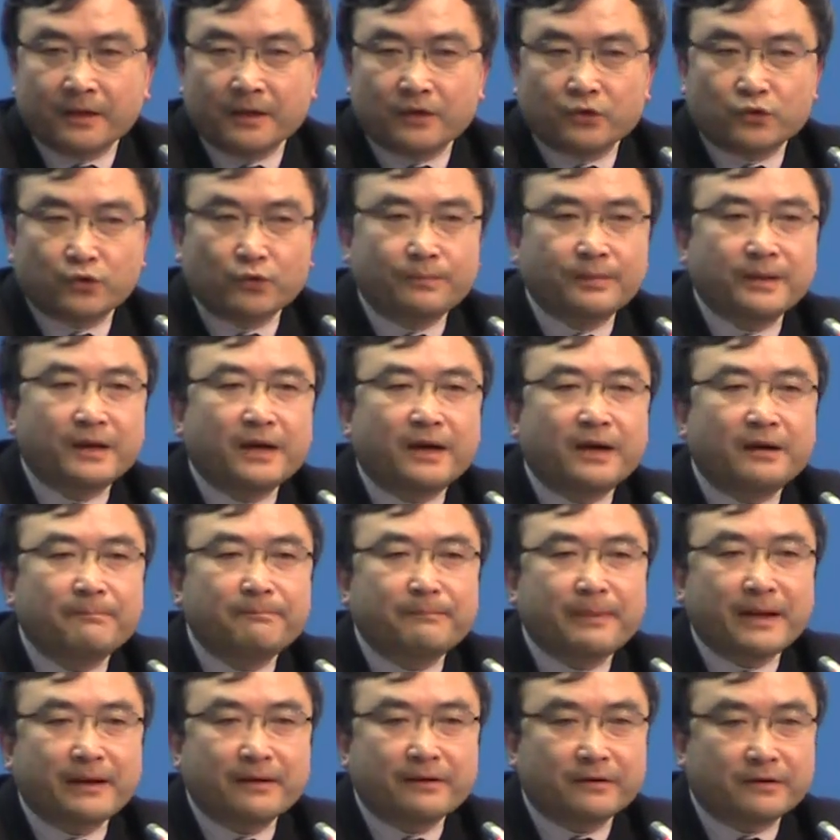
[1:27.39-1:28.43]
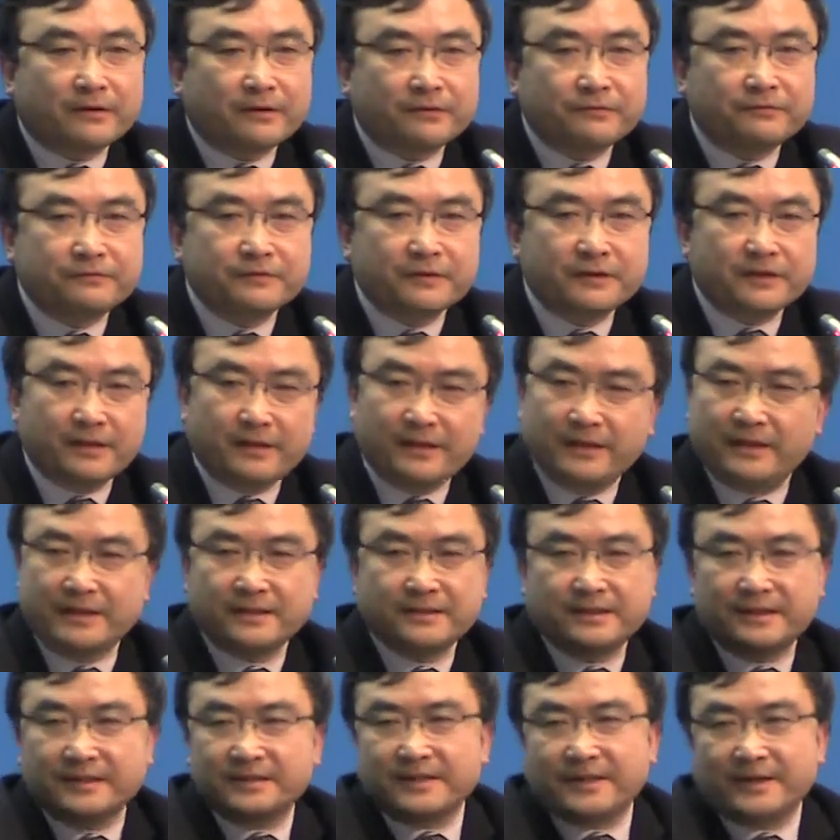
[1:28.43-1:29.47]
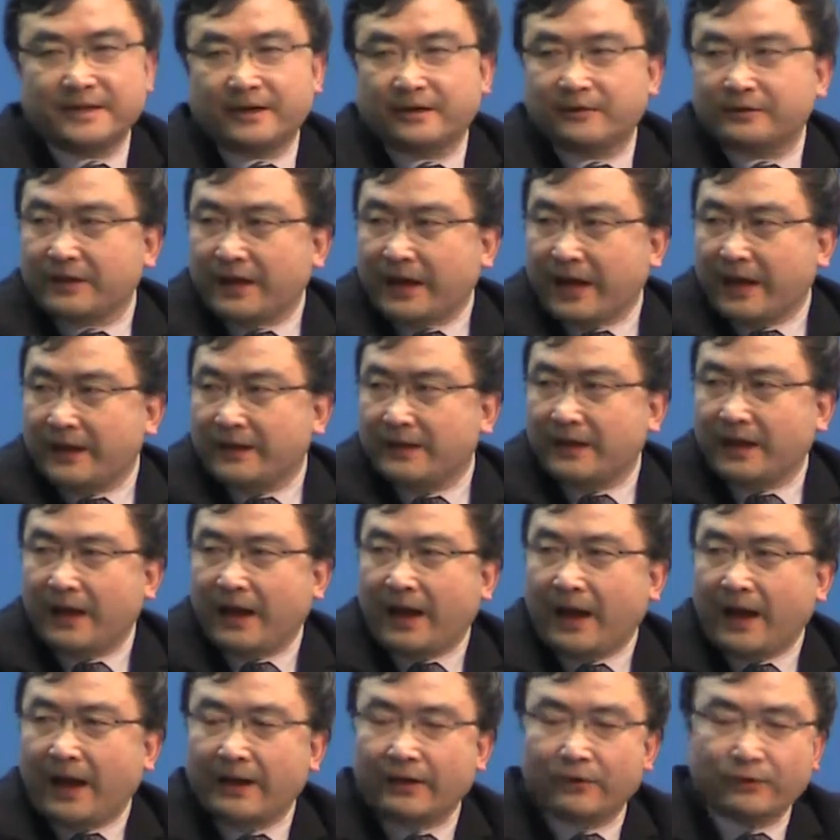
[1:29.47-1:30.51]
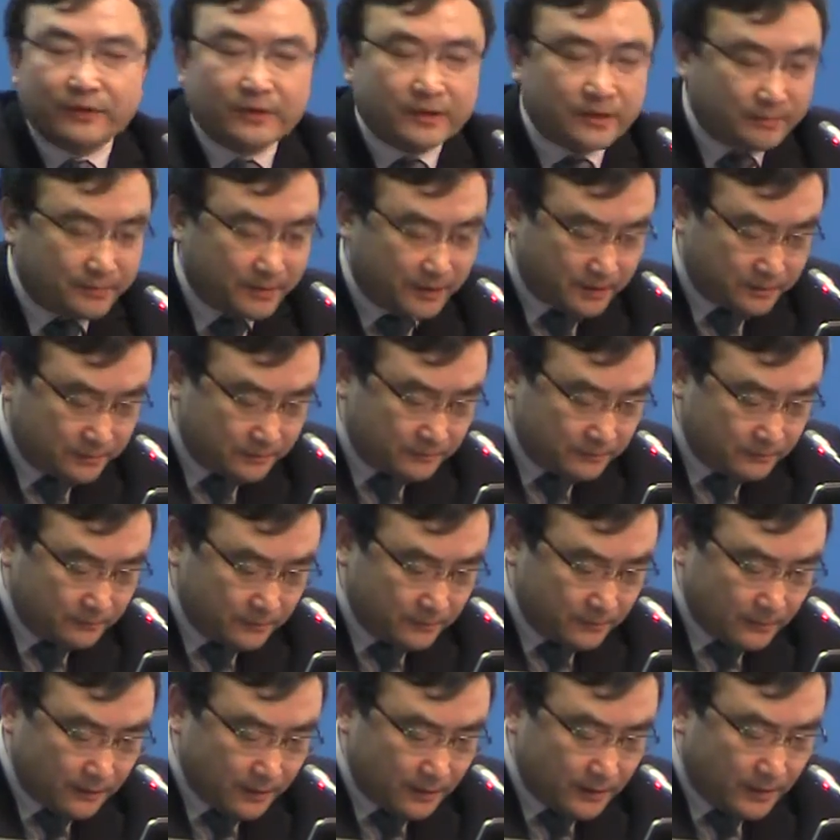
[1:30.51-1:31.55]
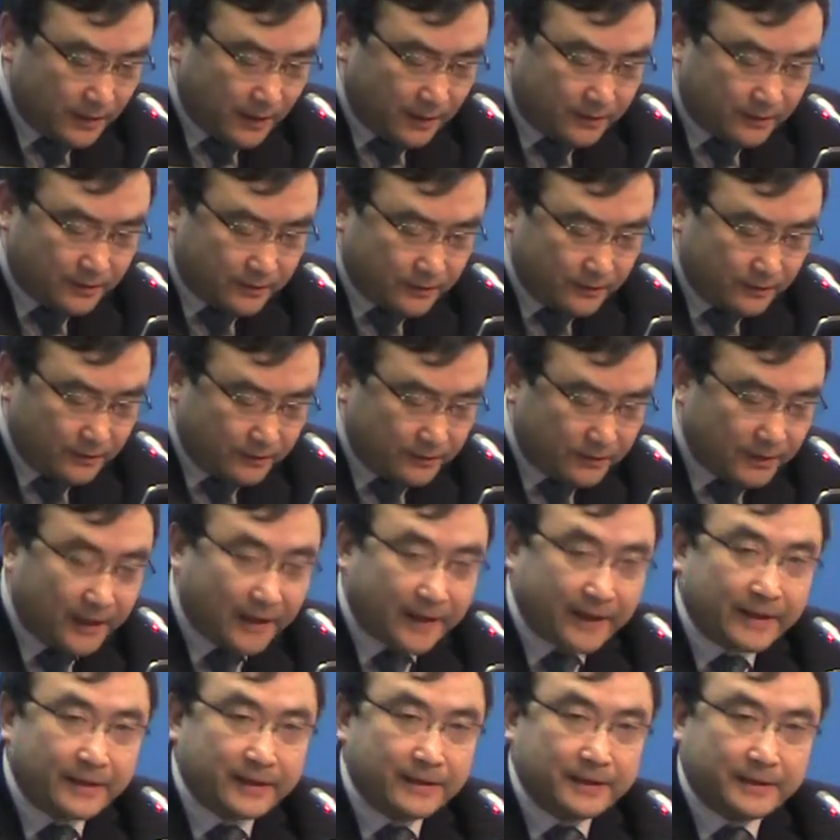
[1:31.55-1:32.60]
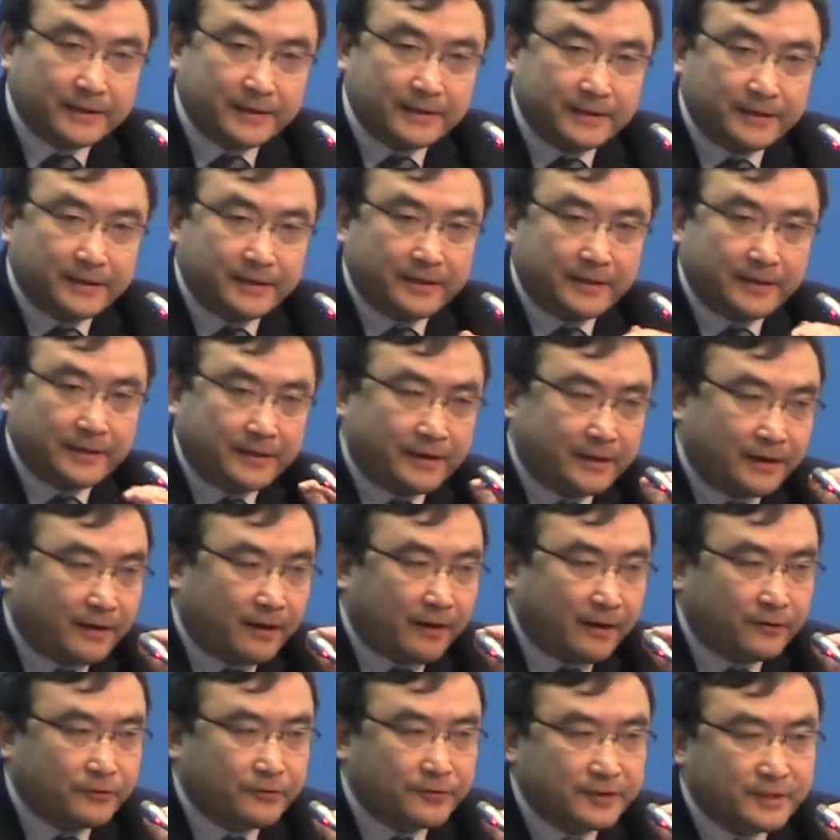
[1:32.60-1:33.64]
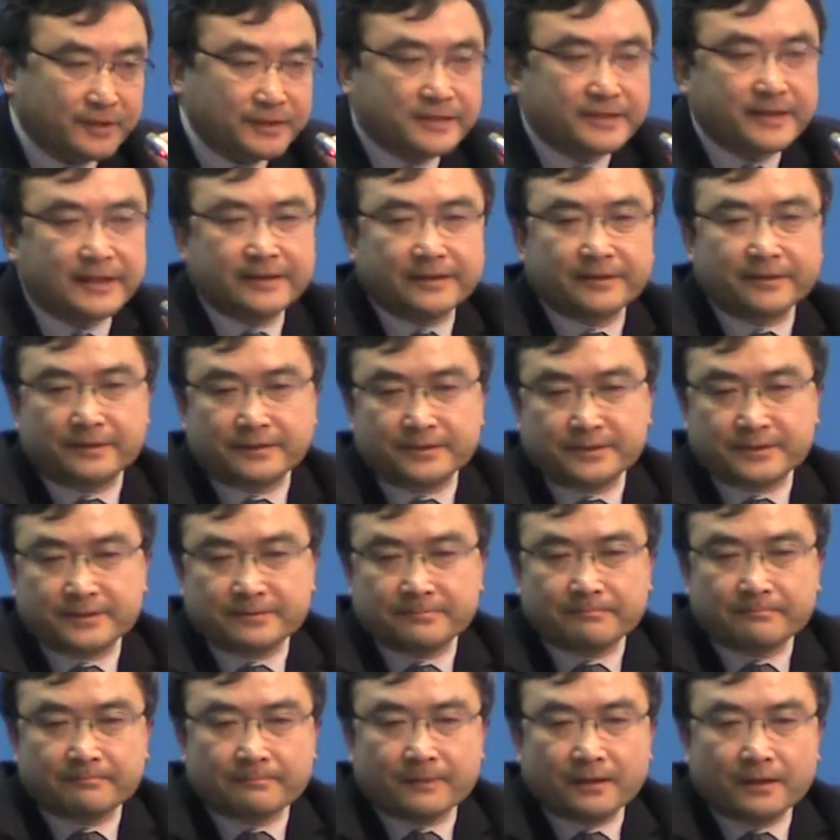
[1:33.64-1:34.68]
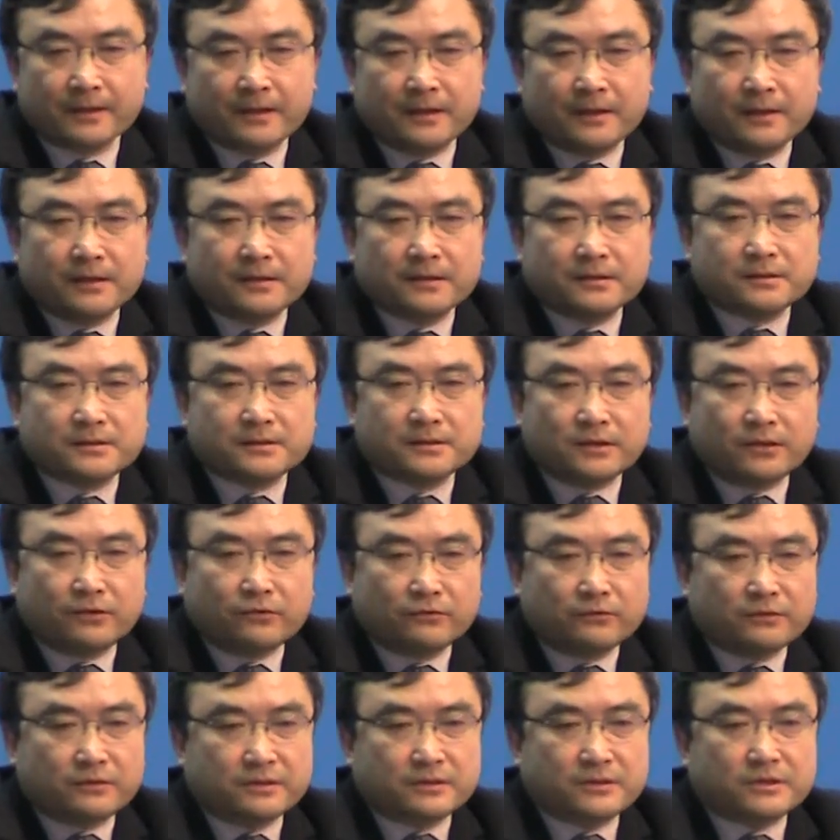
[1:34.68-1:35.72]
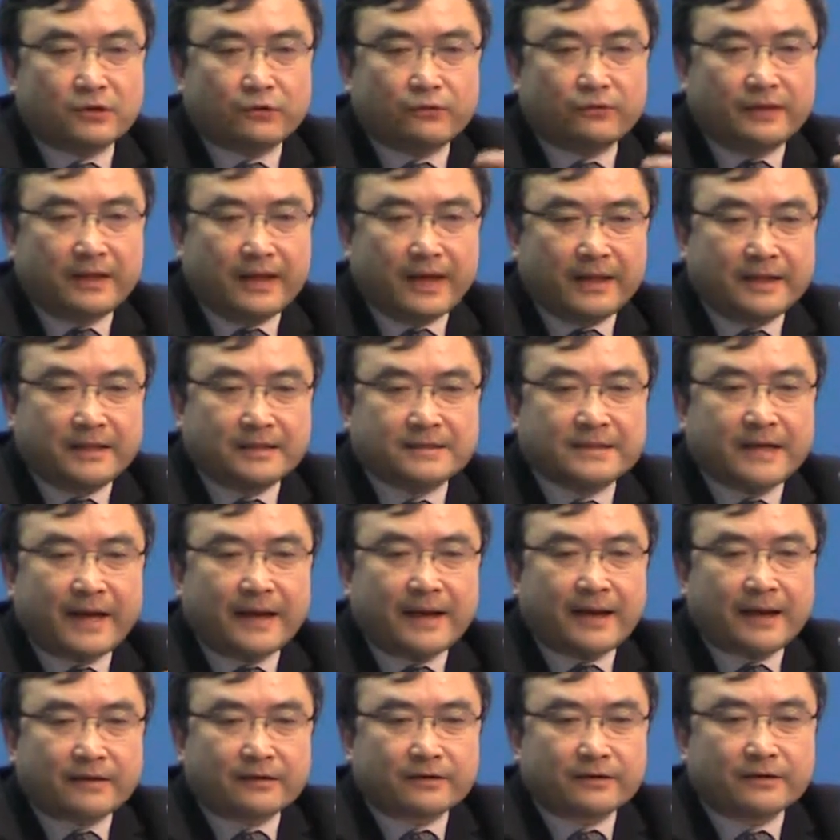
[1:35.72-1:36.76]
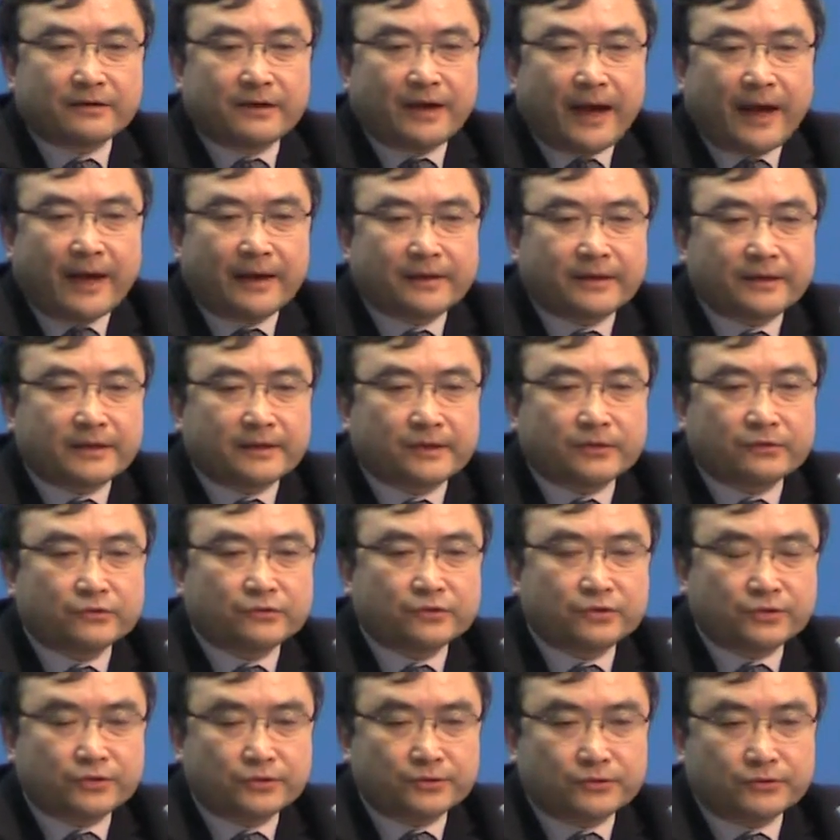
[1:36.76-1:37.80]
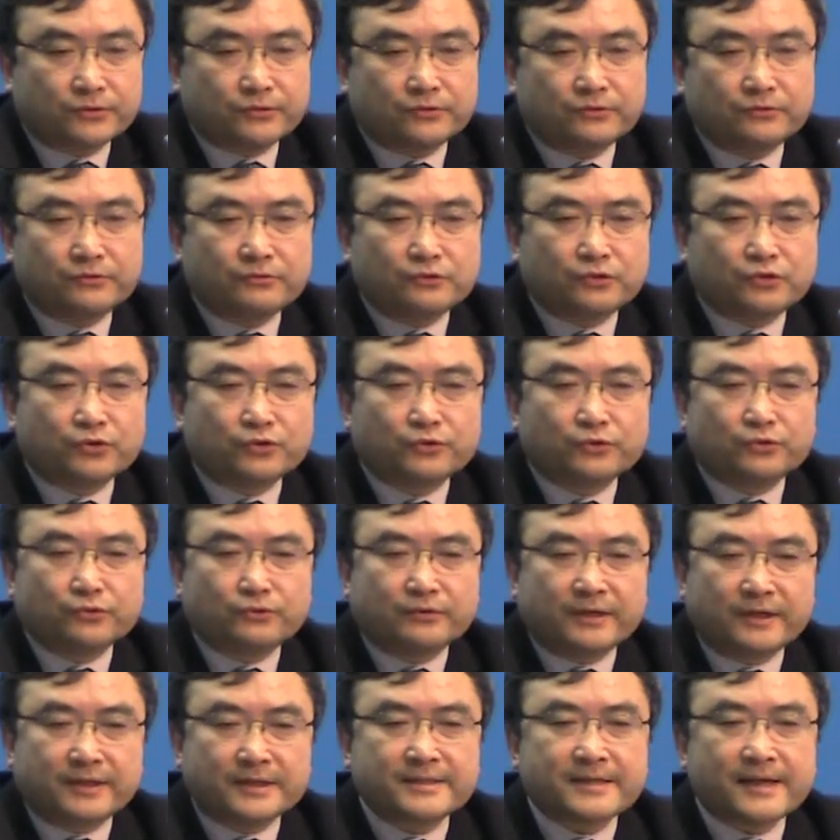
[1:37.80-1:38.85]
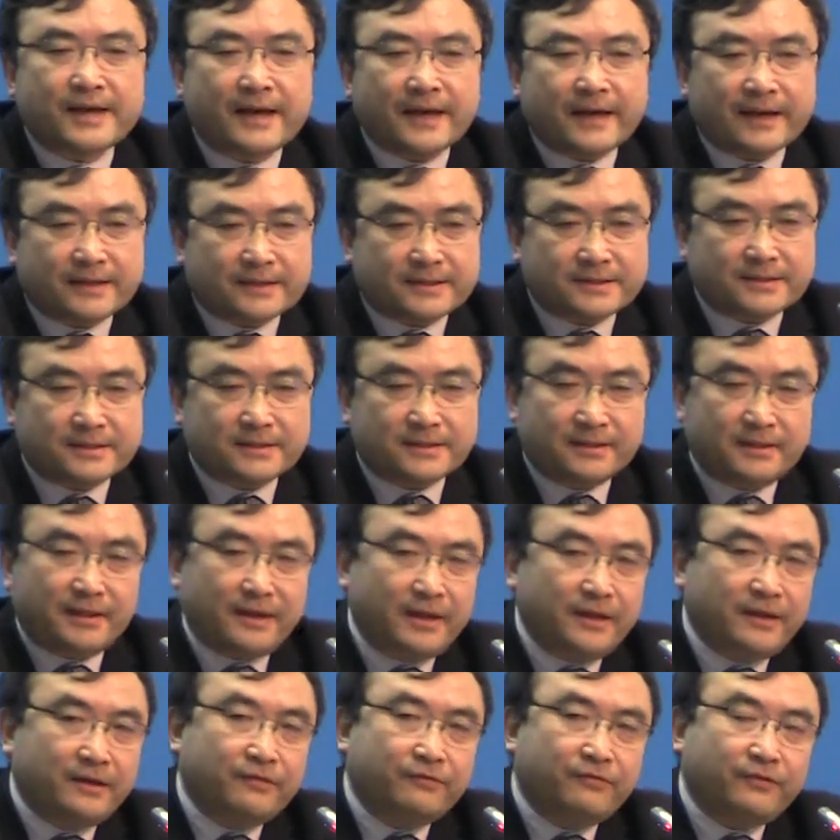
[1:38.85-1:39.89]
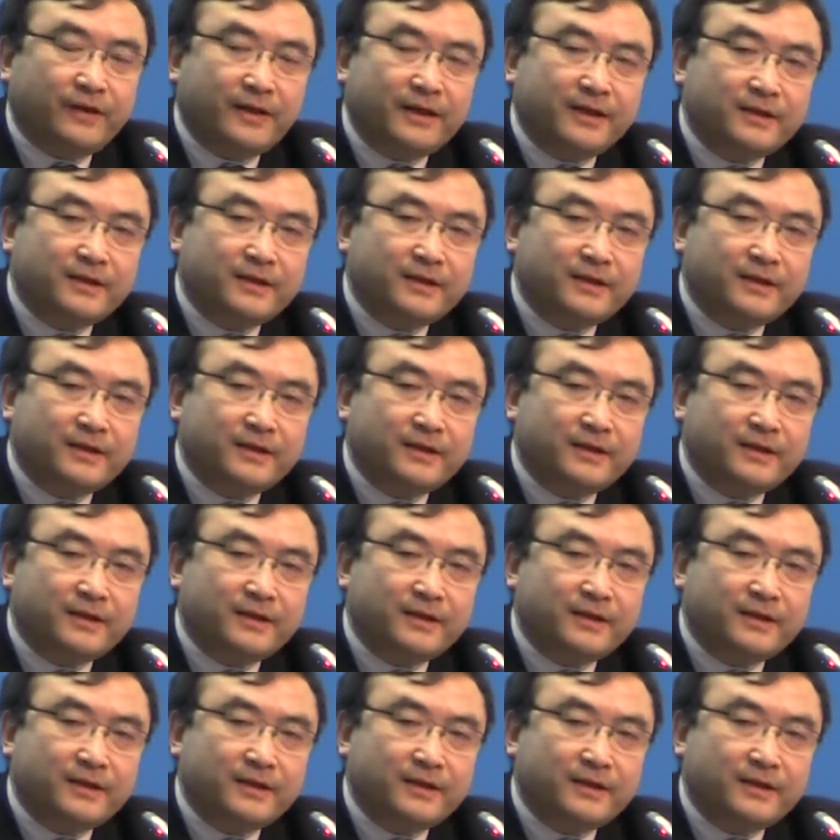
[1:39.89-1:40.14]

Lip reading: to become better off, this is not equitable. And thirdly, the current status. So this is another angle to assess if